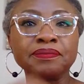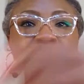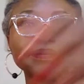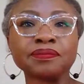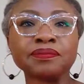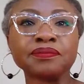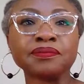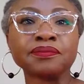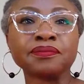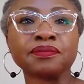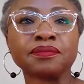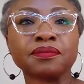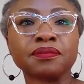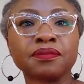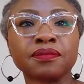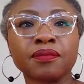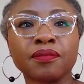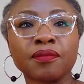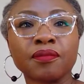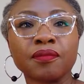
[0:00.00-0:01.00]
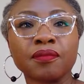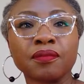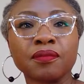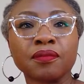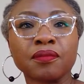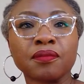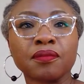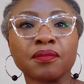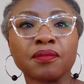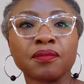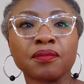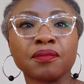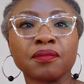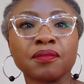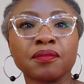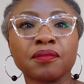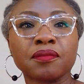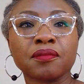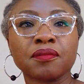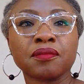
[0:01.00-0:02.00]

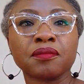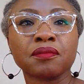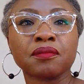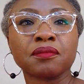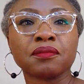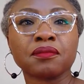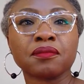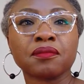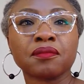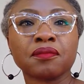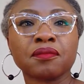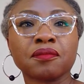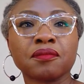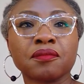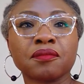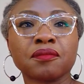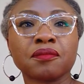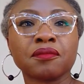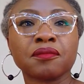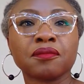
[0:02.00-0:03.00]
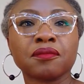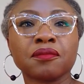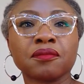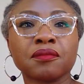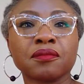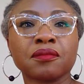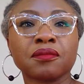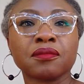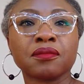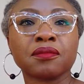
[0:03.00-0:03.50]
(no one is talking)